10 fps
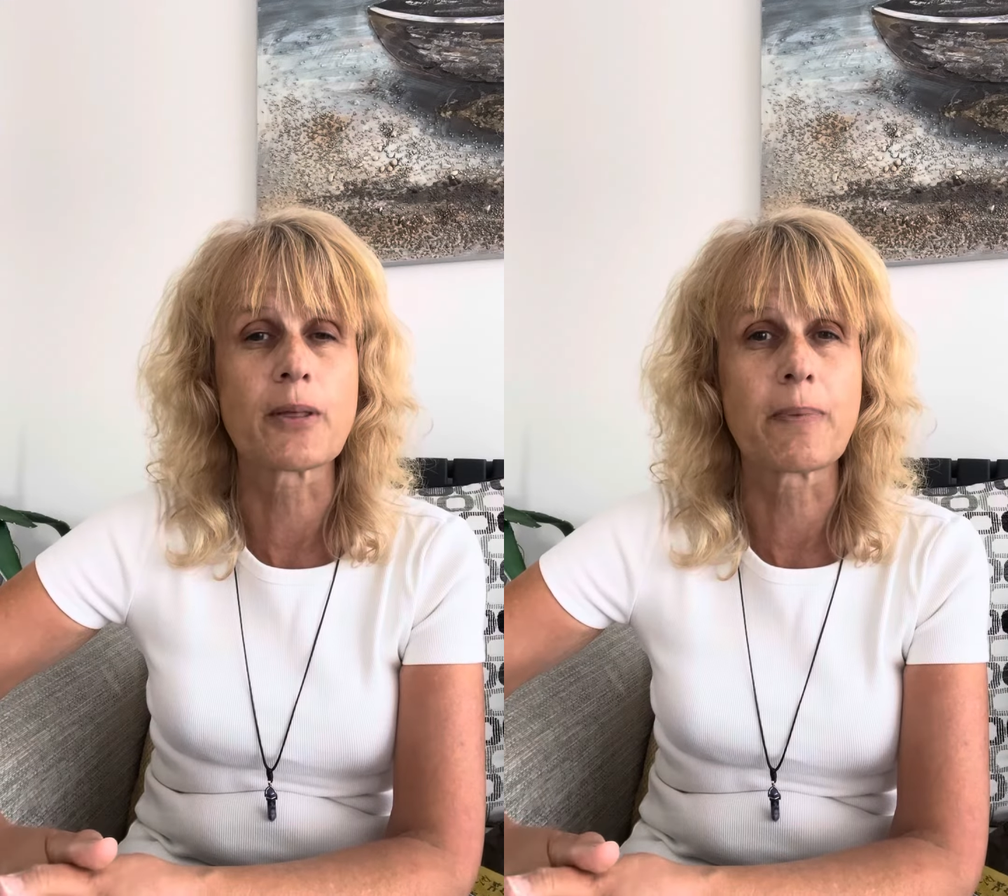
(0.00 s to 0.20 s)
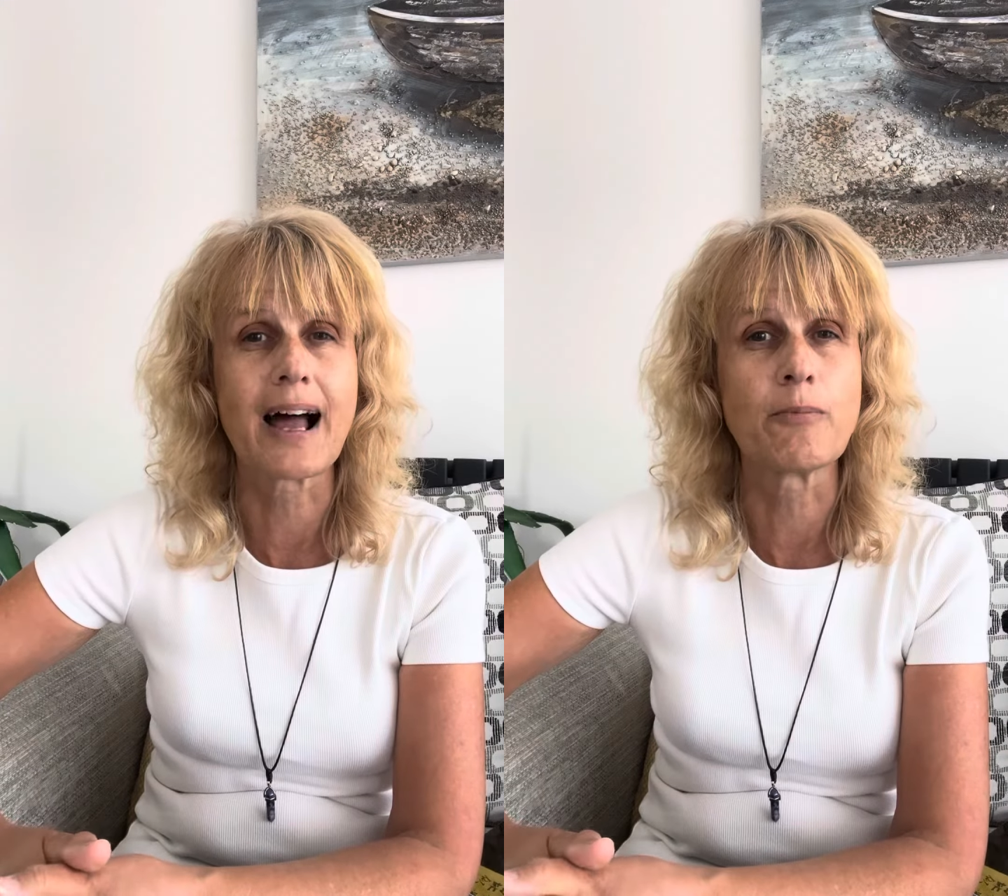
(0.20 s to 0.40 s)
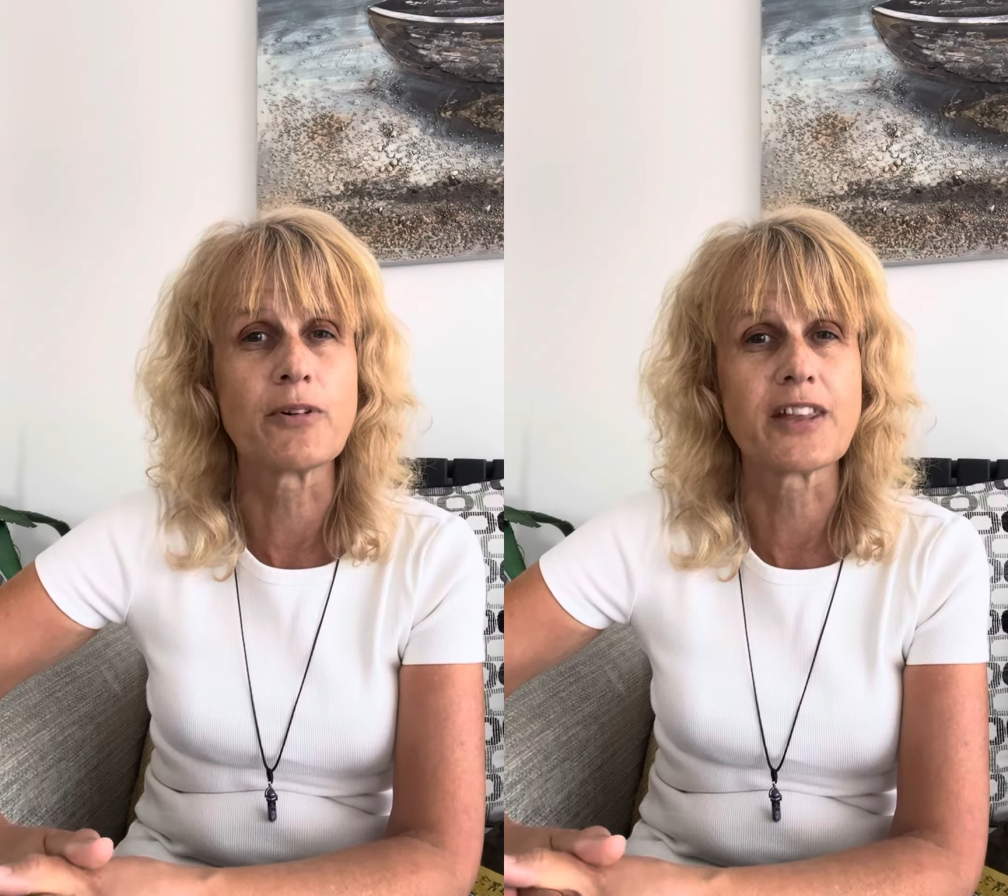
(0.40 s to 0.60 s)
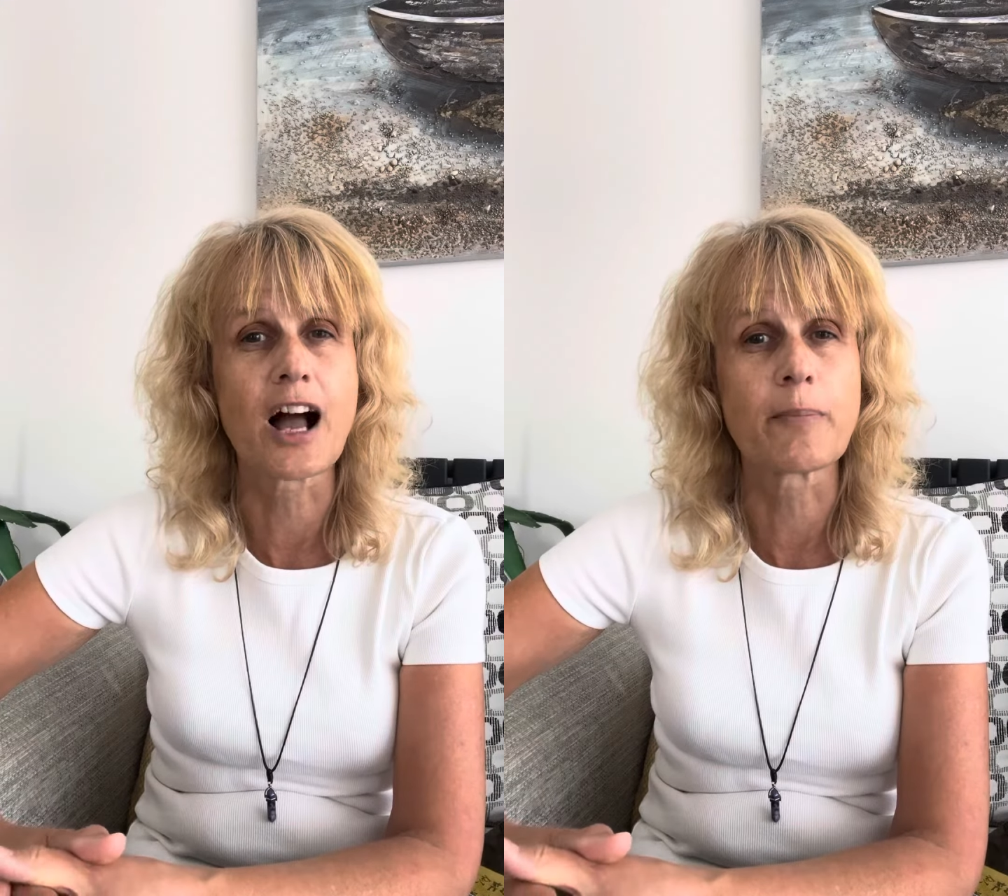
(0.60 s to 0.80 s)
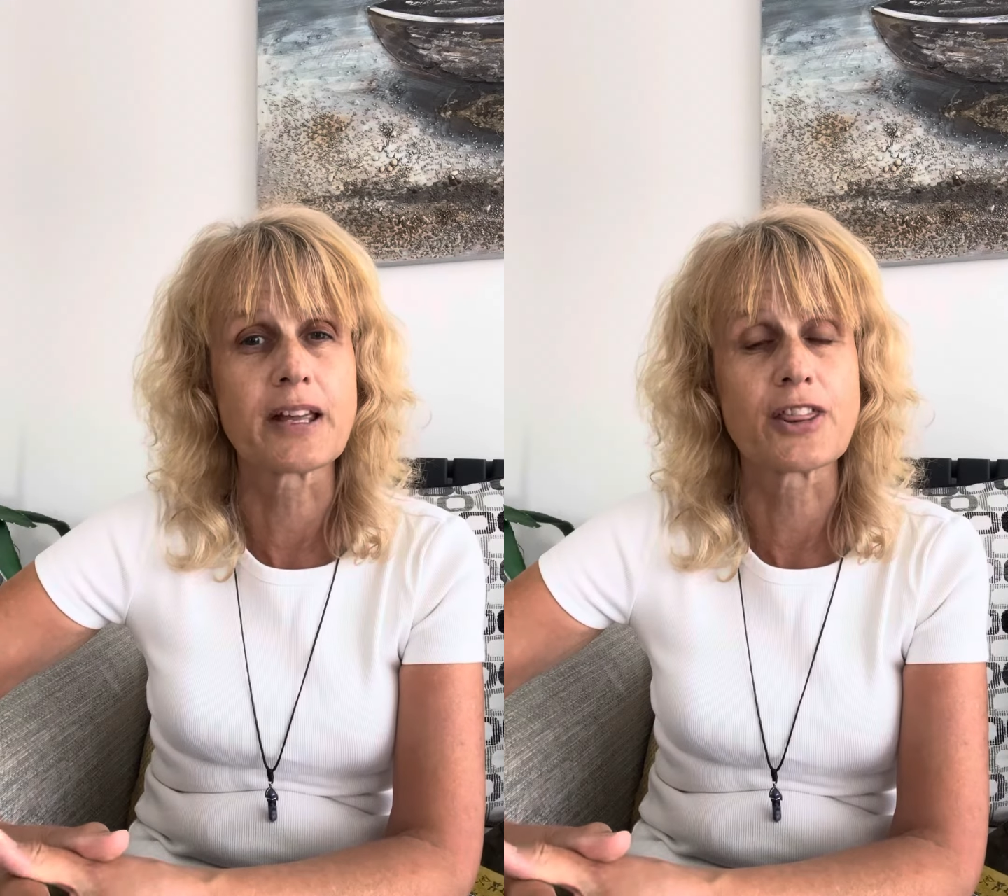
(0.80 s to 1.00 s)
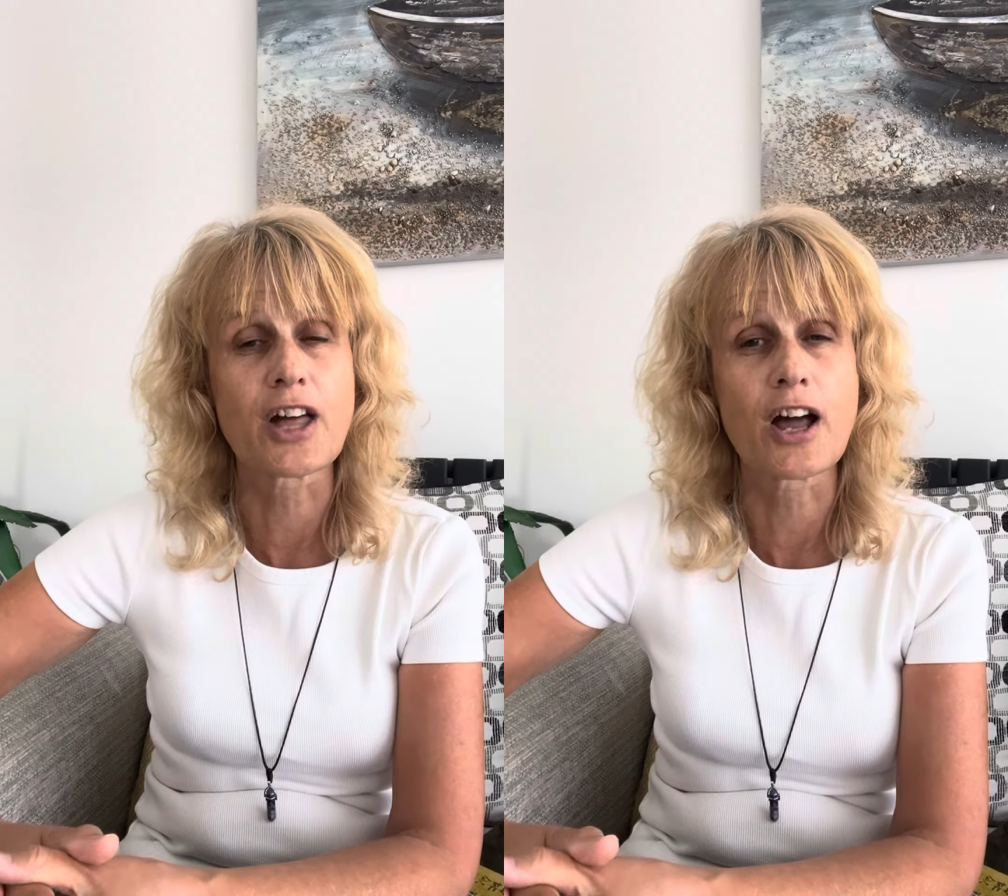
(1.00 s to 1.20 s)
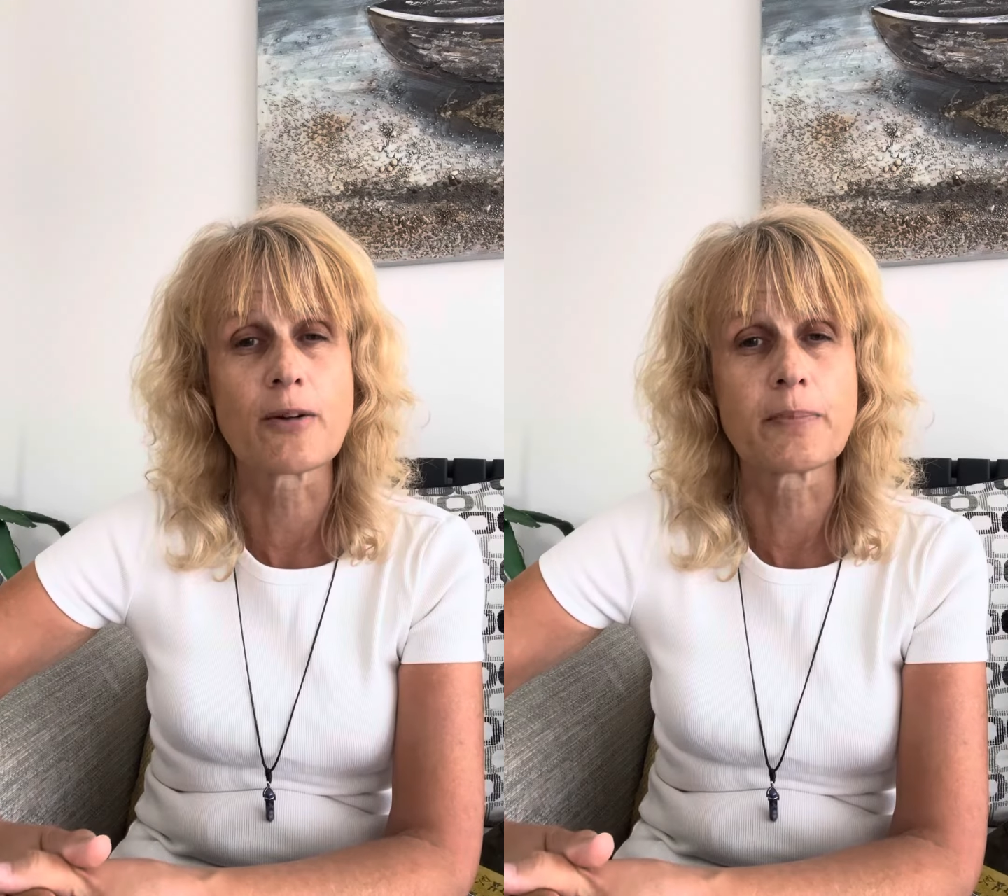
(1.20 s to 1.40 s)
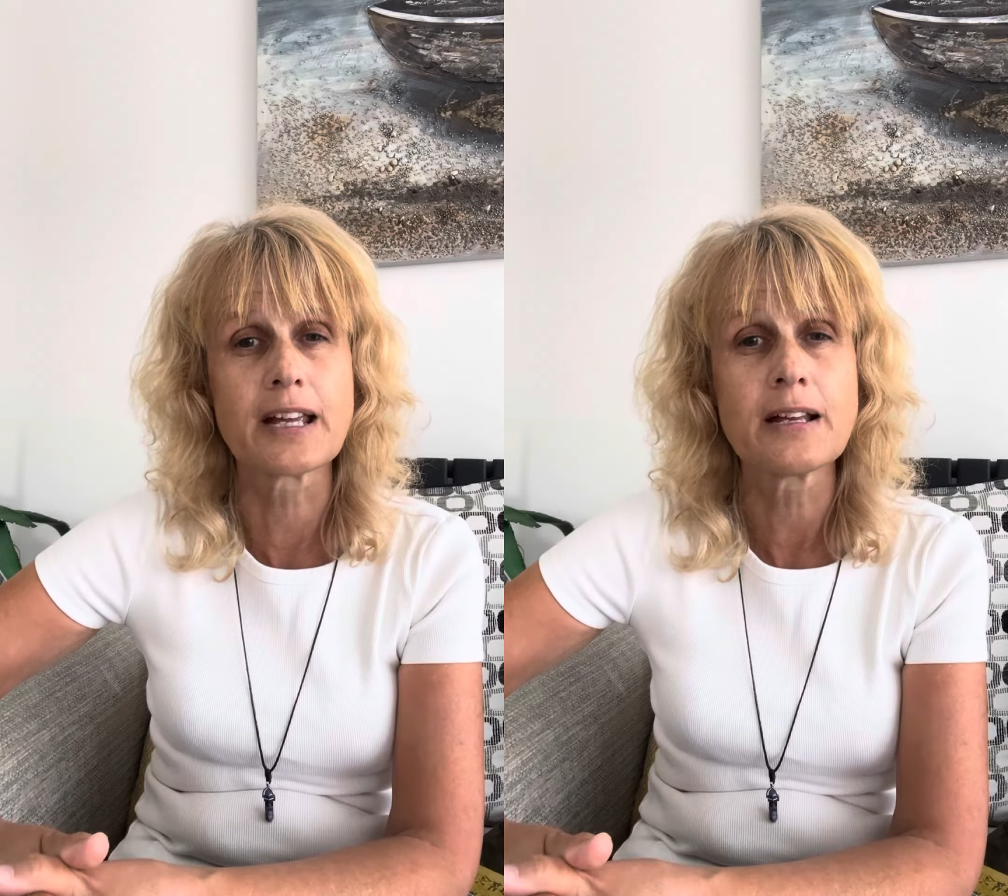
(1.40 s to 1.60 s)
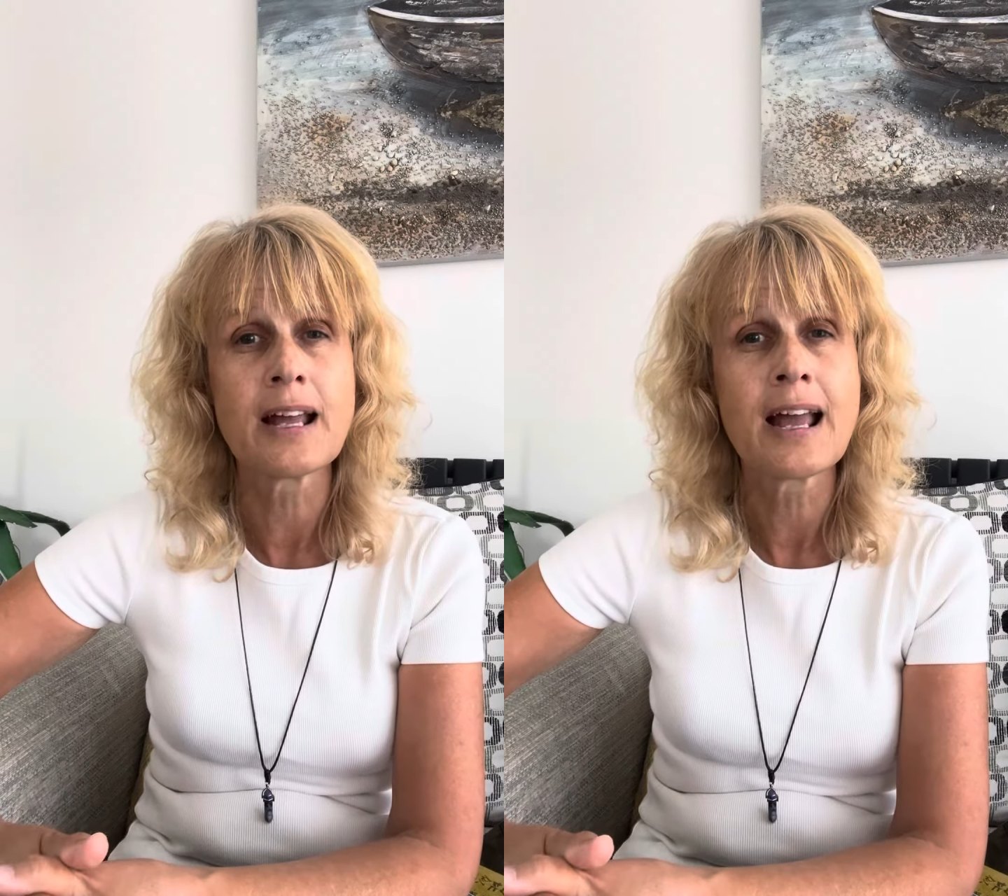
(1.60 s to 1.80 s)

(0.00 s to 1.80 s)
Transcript: a plan with ERP therapy.